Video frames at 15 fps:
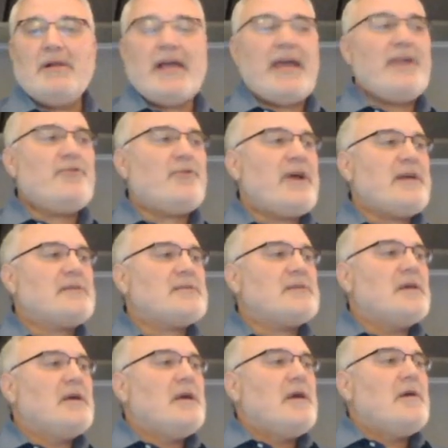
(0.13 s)
address,
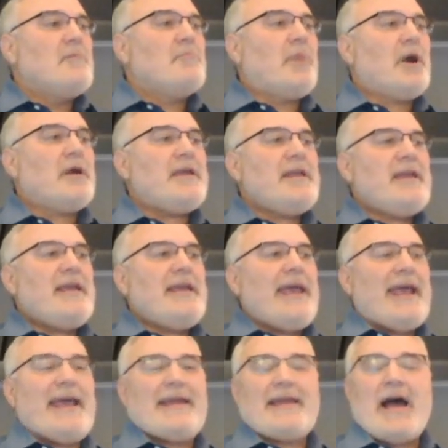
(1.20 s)

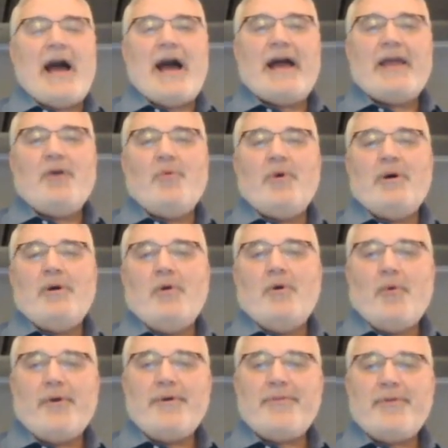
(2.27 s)

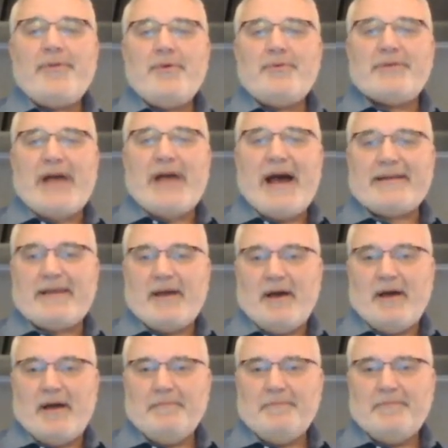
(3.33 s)

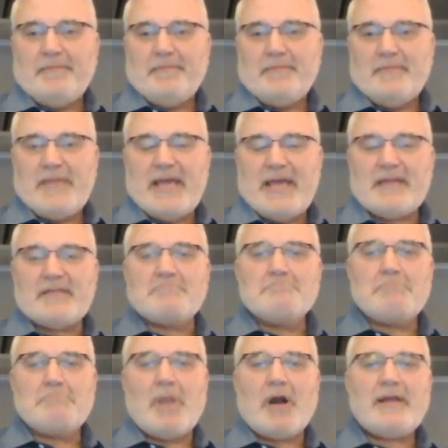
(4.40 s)
marketing@iowaortho.com. That is
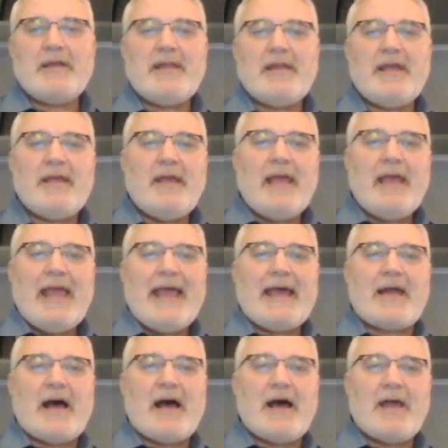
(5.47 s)

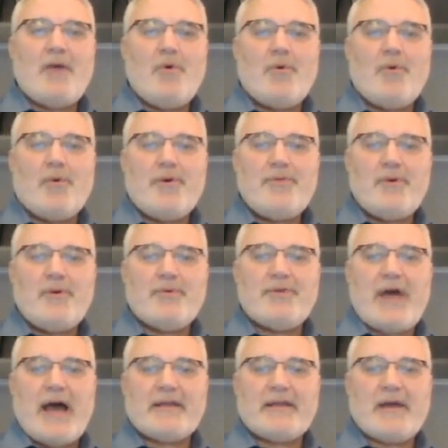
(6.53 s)

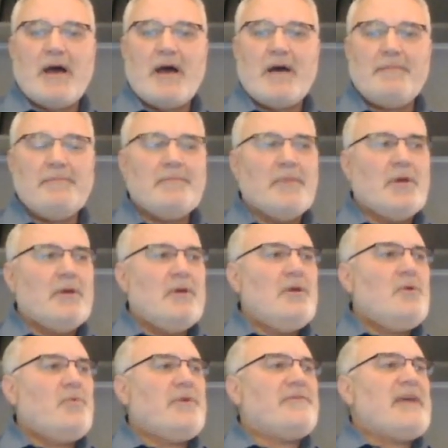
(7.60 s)
marketing@iowaortho.com.
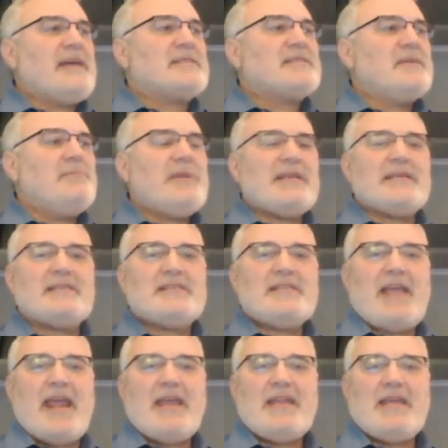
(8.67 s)
We've got somebody
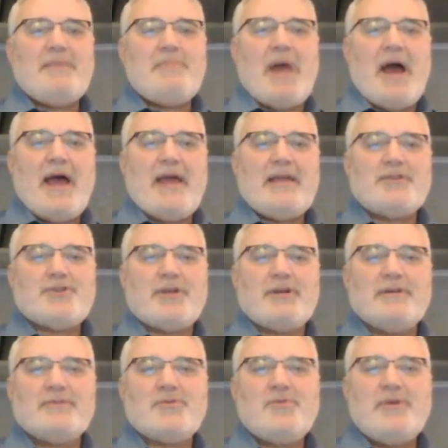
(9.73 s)
standing by.
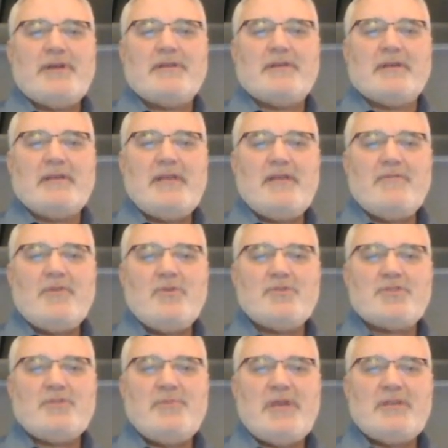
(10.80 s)
Jaren's going to give those
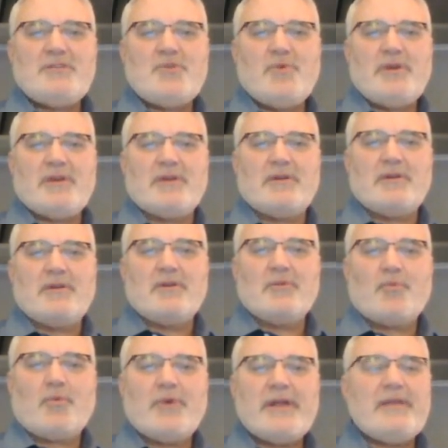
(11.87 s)
to me so we can
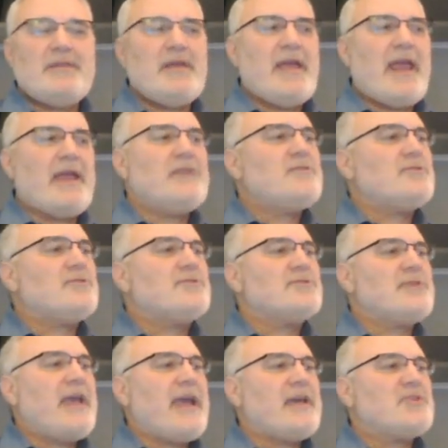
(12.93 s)
read the answers
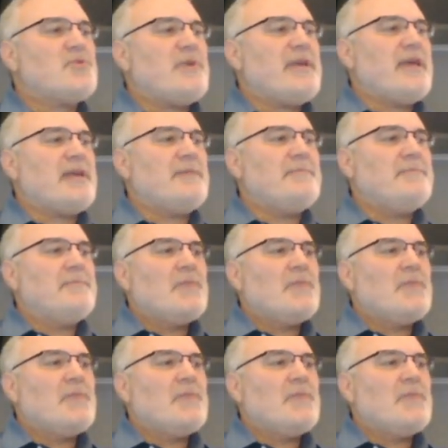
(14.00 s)
as we get them.